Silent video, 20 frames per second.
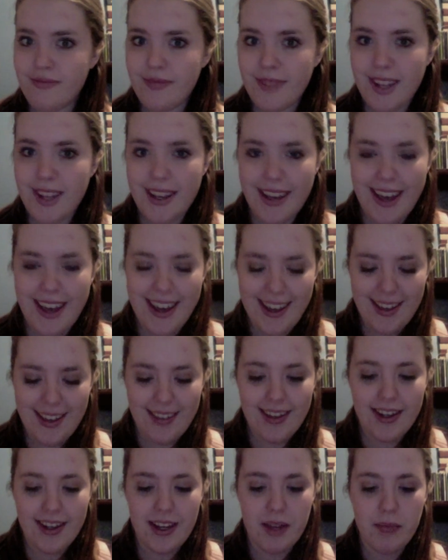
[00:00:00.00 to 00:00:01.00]

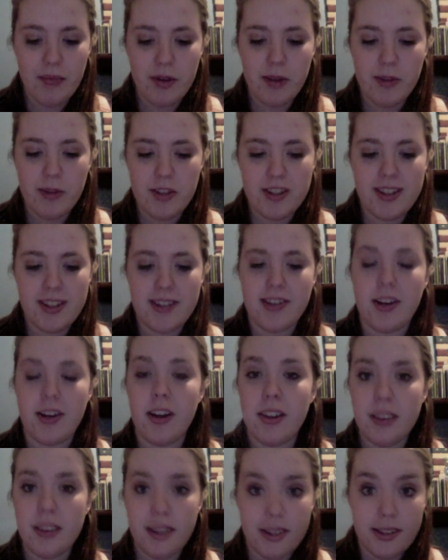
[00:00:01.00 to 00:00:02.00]
Again, the name pretty much says it
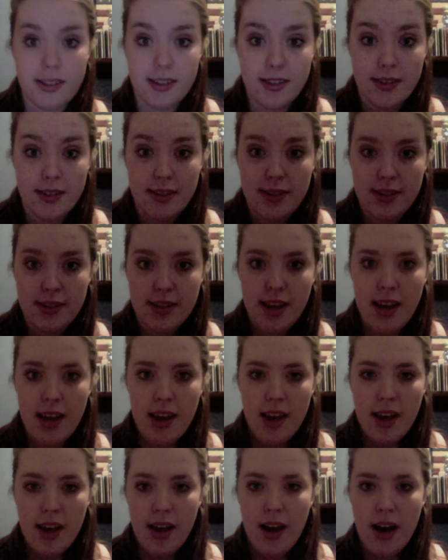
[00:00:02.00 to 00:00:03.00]
all. This is
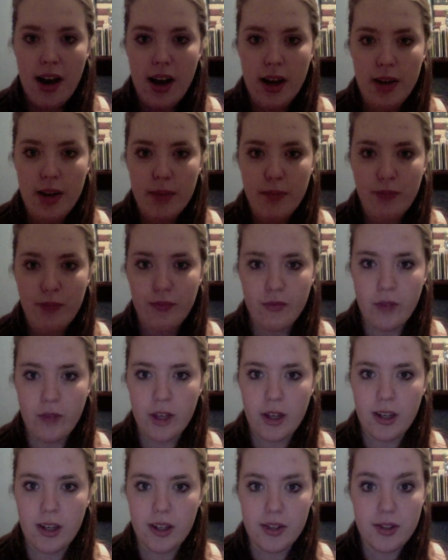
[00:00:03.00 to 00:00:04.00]

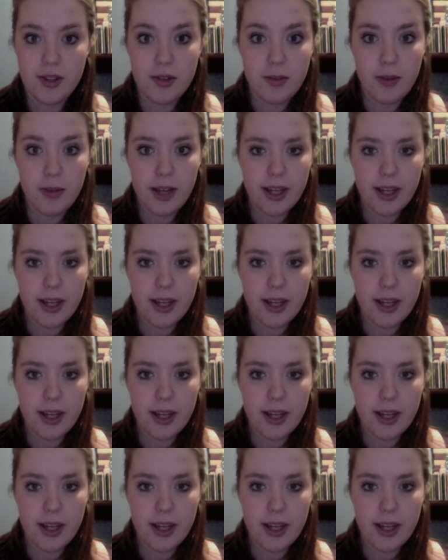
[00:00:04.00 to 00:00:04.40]
what you use to apply